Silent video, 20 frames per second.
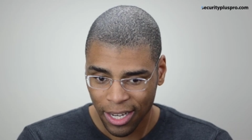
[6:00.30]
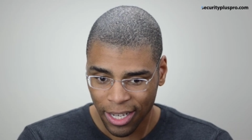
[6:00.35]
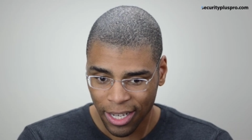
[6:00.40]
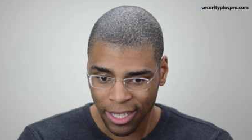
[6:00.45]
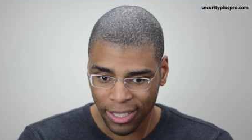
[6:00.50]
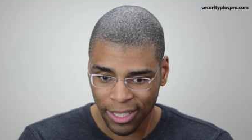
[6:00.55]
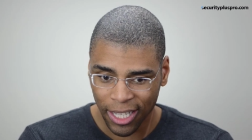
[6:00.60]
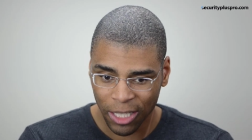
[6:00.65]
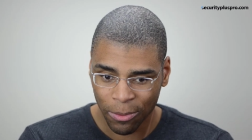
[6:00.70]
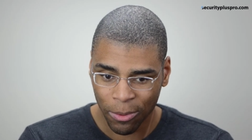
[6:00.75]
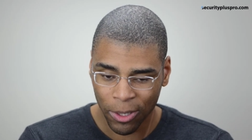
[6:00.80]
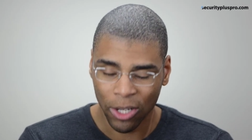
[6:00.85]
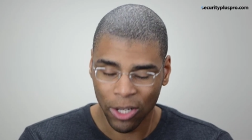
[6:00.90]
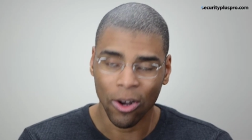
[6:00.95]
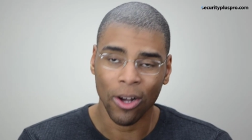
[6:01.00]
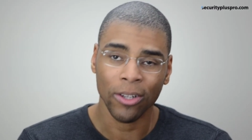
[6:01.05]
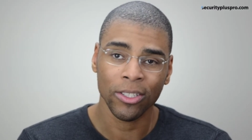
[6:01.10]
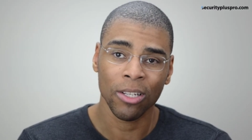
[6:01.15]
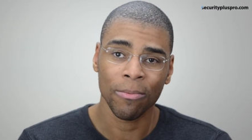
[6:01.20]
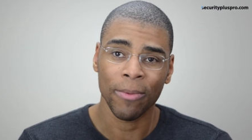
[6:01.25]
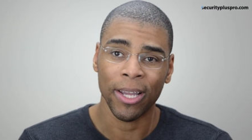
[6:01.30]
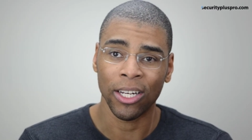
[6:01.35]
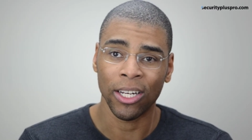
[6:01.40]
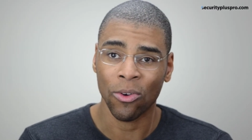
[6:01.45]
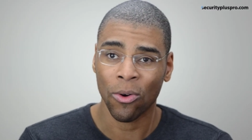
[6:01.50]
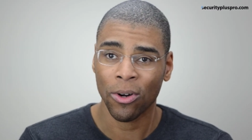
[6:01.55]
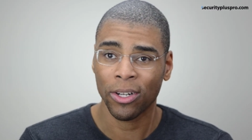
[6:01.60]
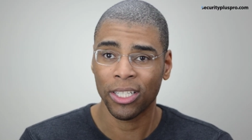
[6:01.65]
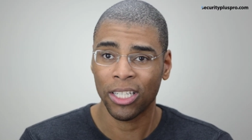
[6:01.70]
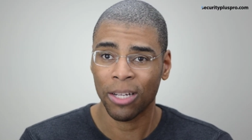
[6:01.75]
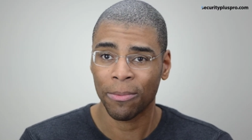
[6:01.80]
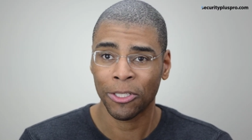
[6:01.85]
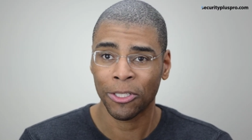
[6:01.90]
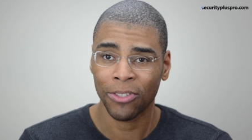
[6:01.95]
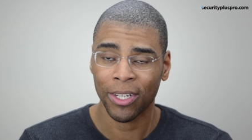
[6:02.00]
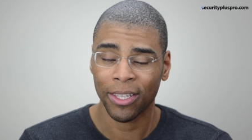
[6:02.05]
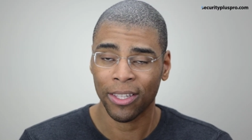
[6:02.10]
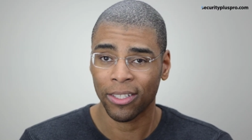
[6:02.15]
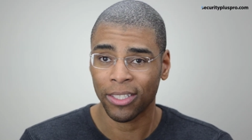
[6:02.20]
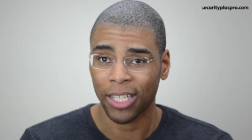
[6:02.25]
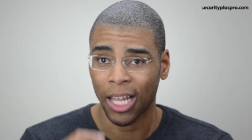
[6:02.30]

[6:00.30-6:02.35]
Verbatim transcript: Netstat is pretty awesome, and in order to demonstrate this,